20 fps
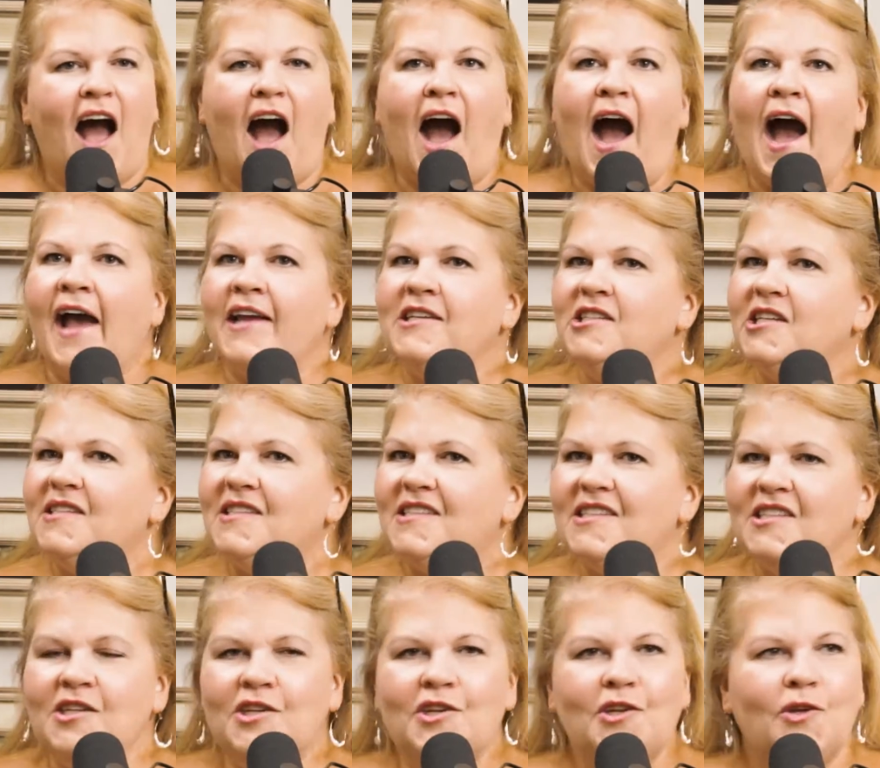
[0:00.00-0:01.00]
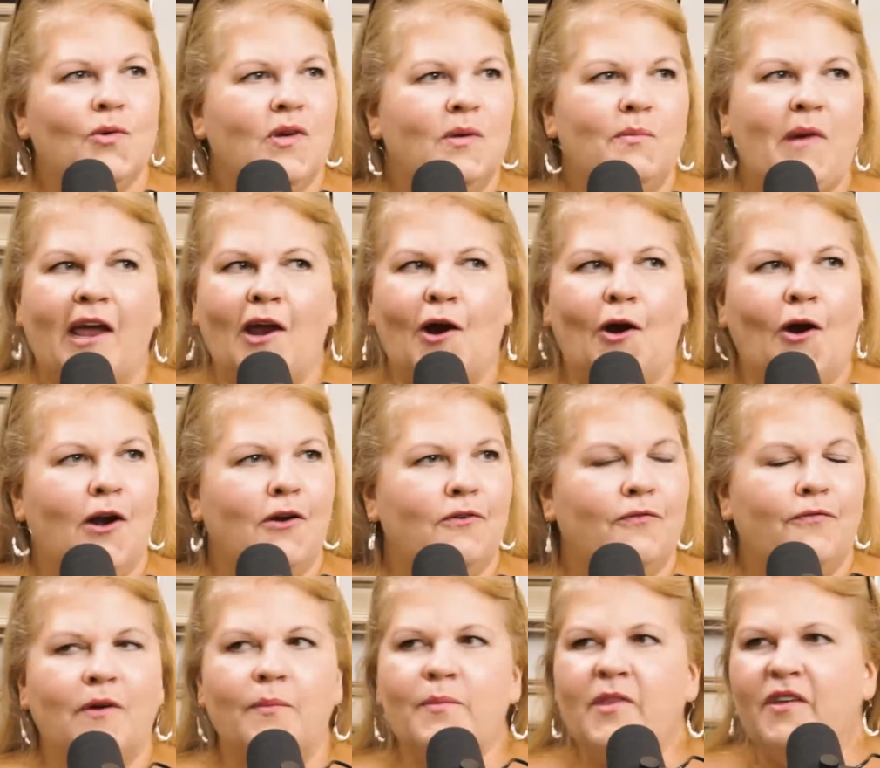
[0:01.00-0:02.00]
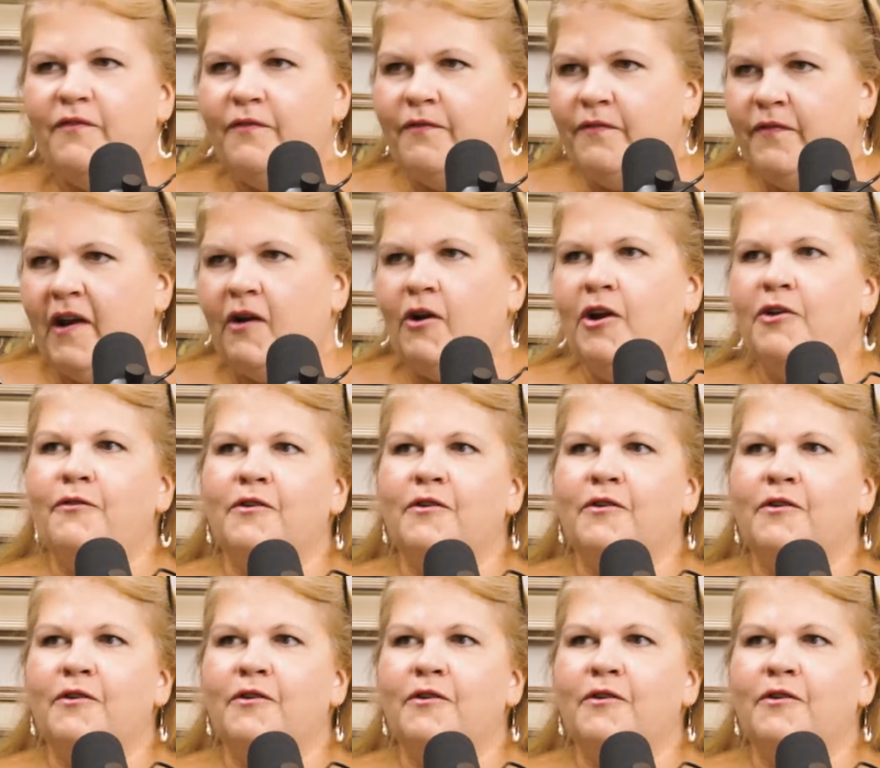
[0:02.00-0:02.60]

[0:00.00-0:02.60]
I just knew in my heart from the very